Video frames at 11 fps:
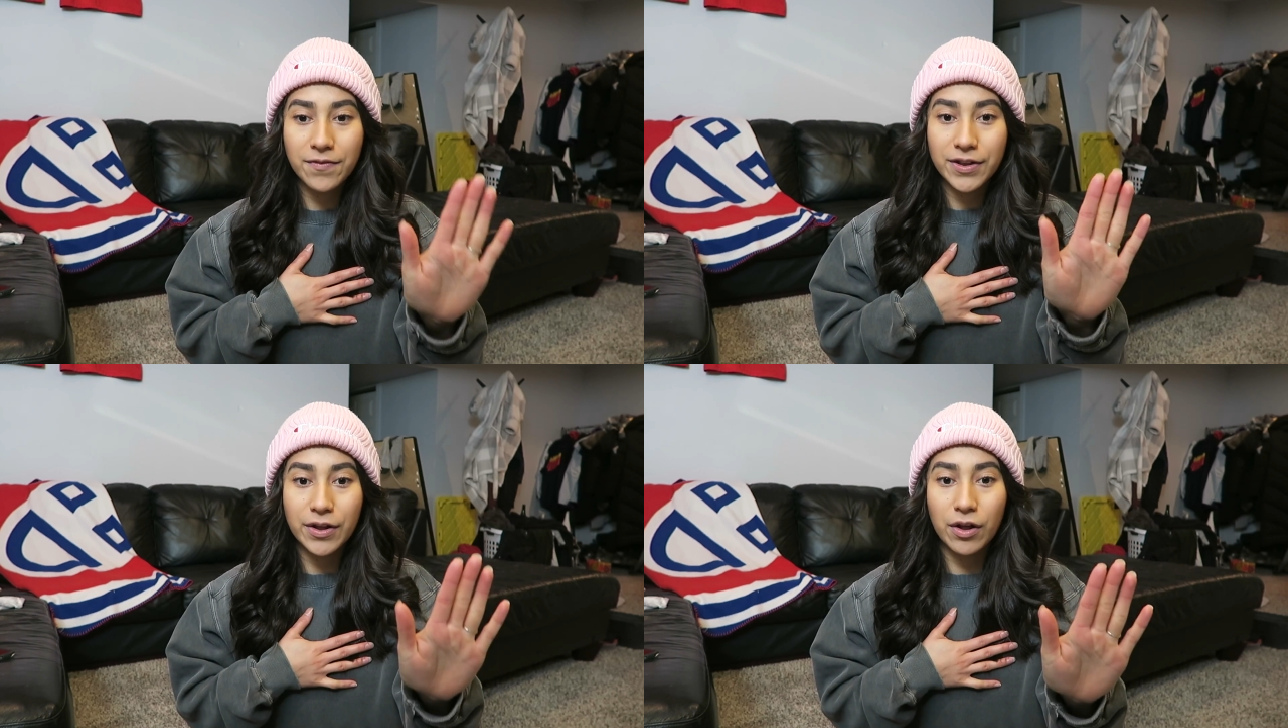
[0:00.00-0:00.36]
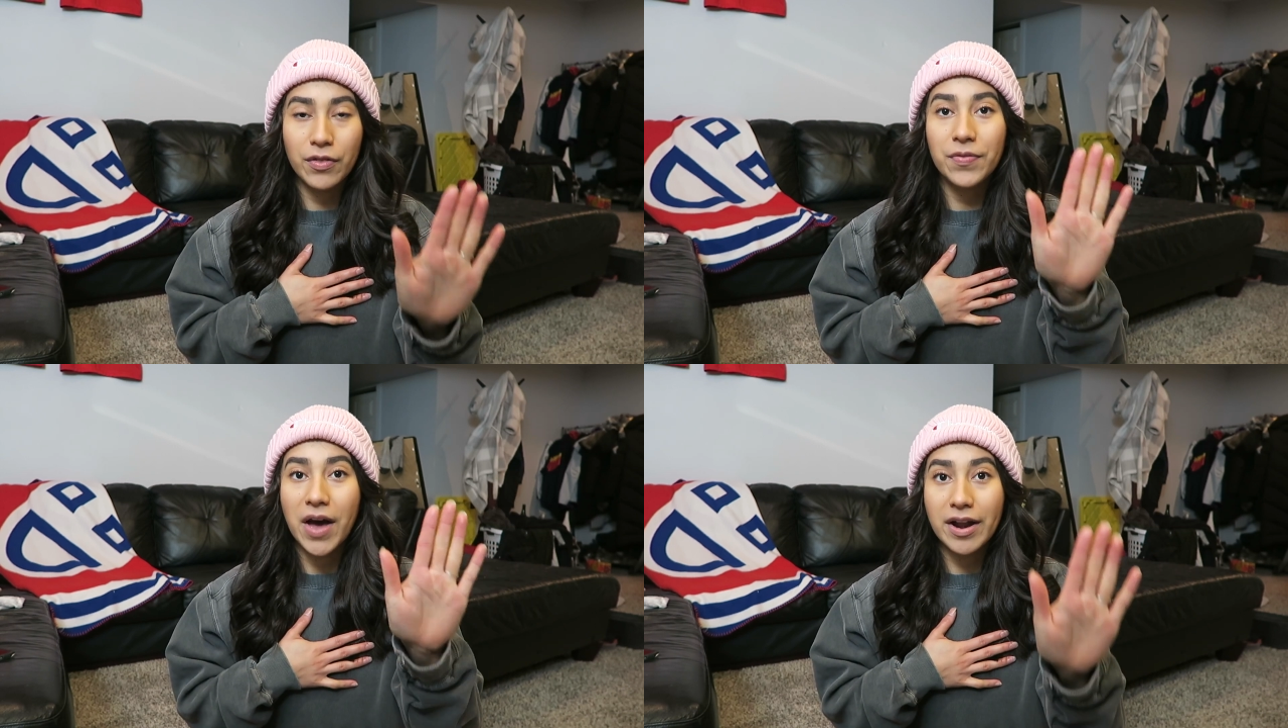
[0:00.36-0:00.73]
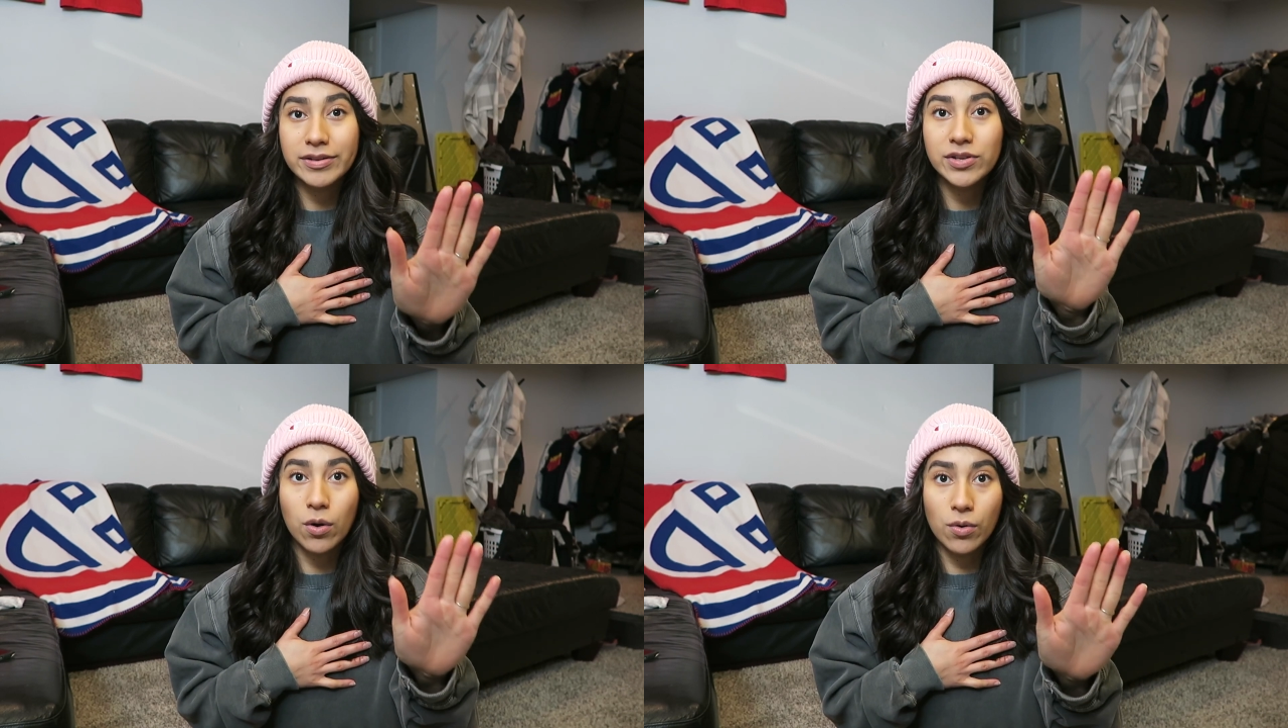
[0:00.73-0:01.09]
feel that that
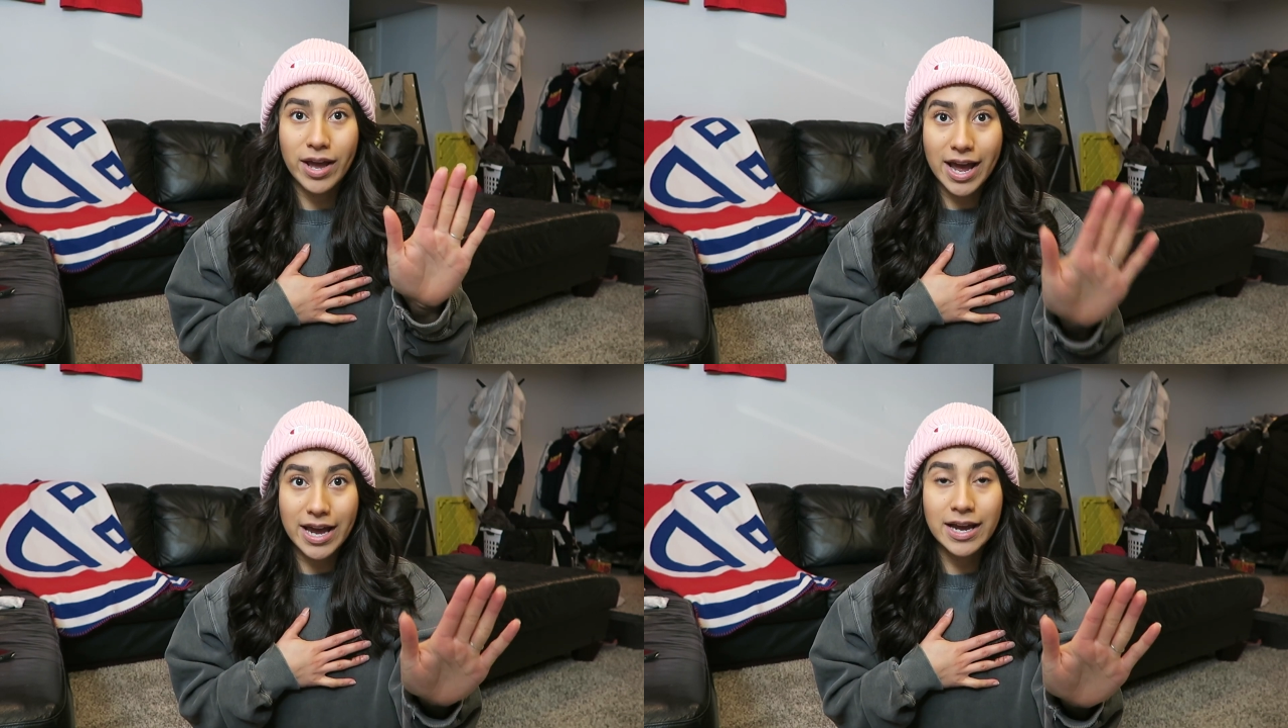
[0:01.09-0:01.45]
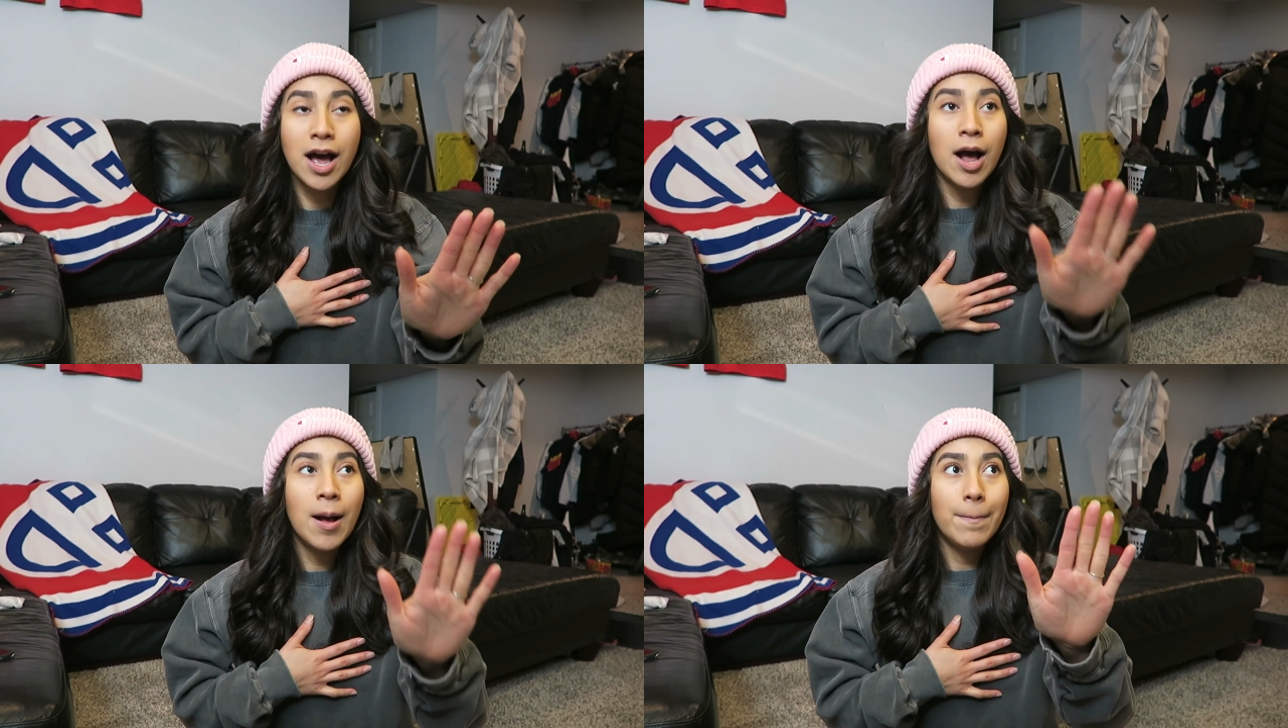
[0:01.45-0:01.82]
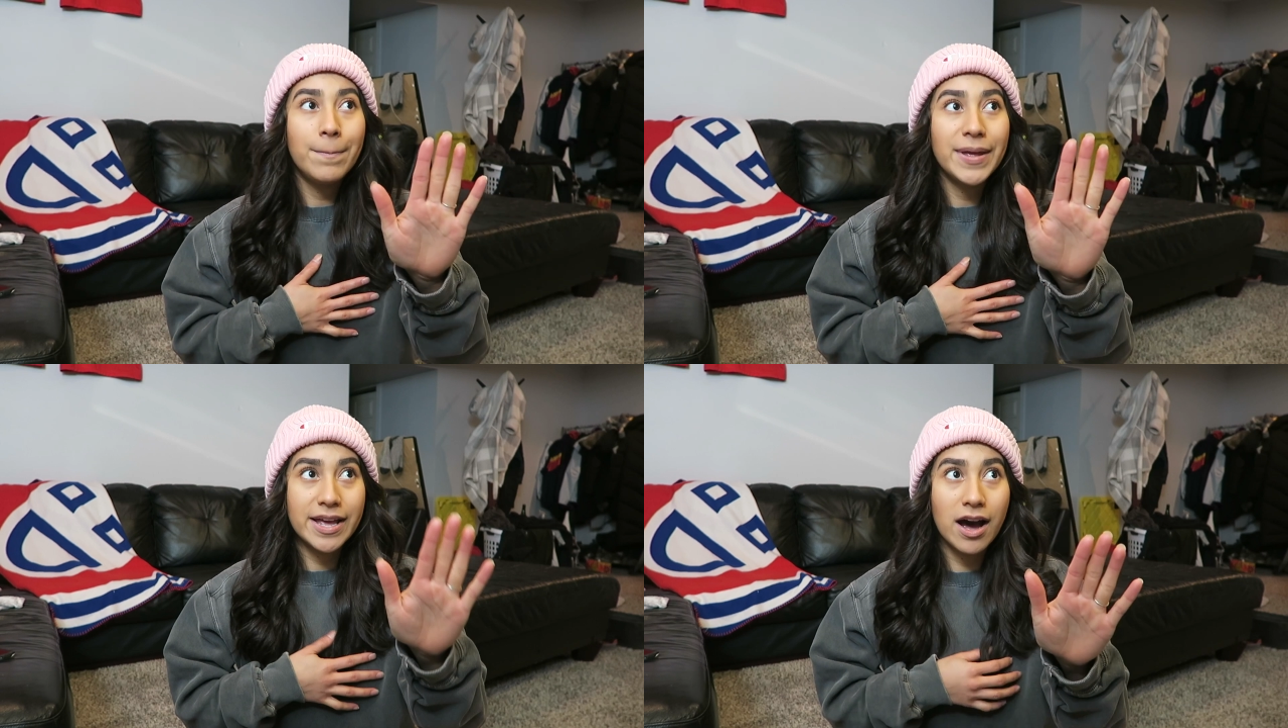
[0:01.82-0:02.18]
is okay
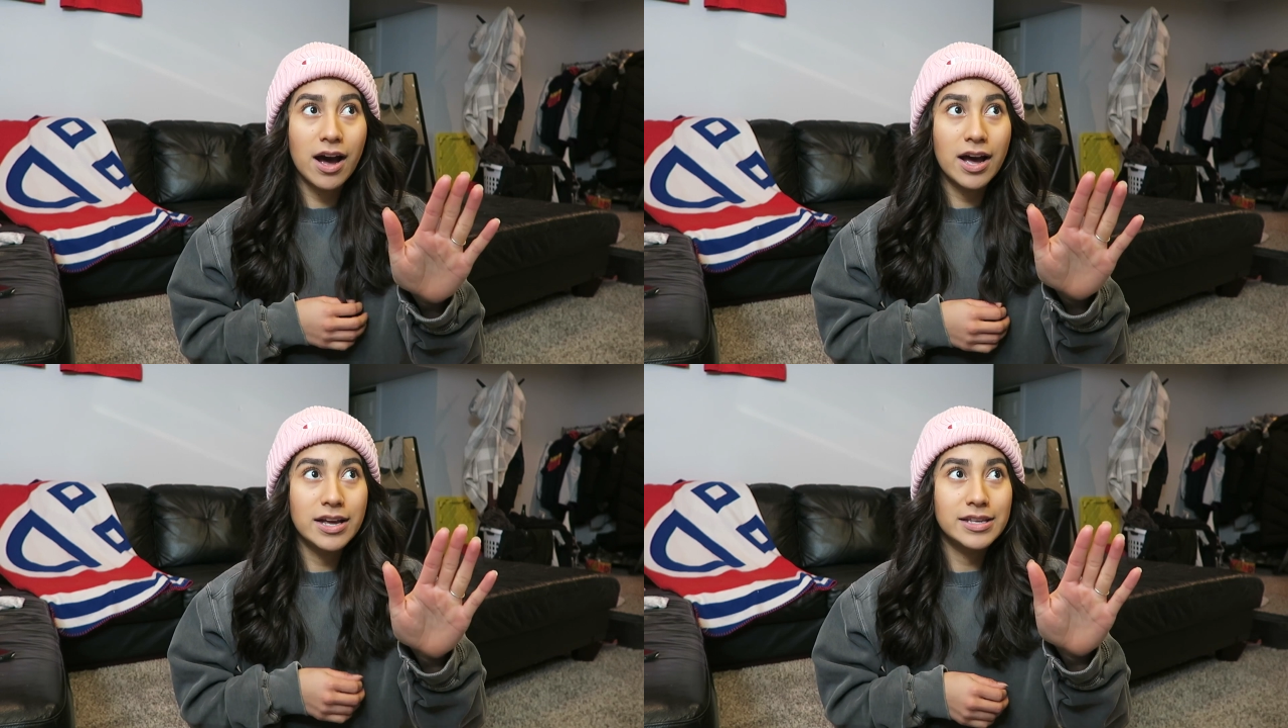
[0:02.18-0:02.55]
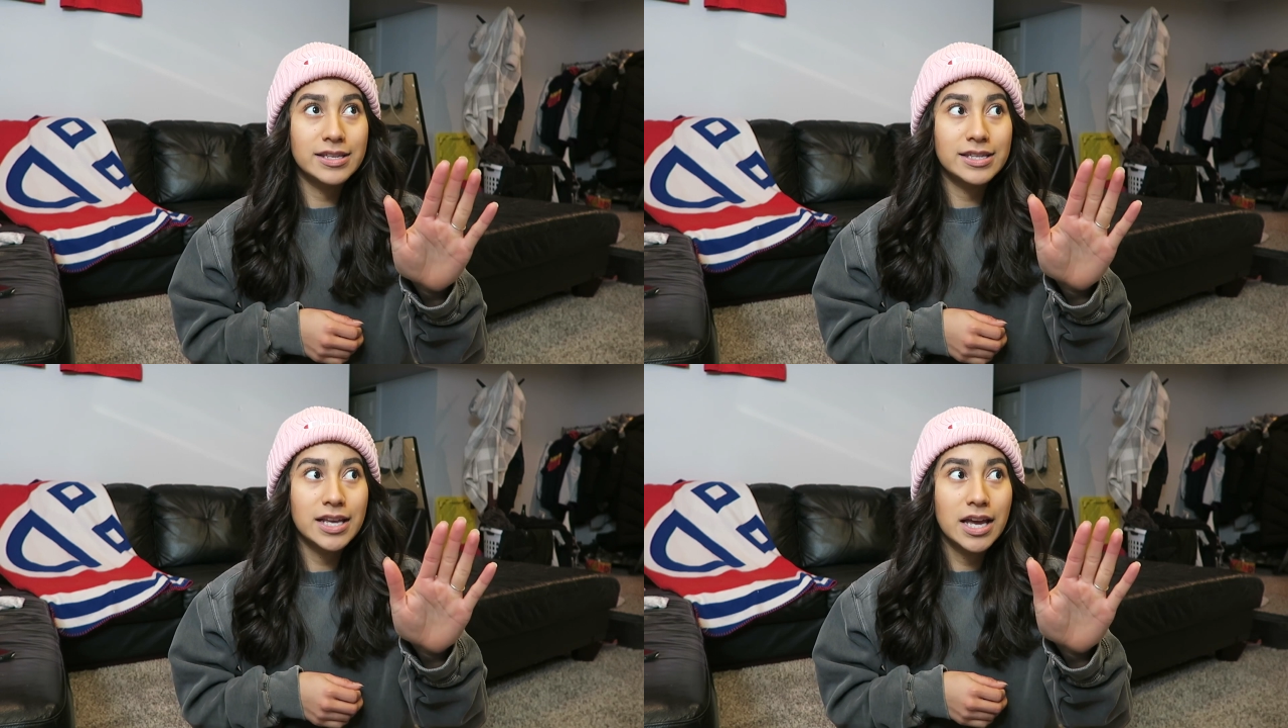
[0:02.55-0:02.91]
because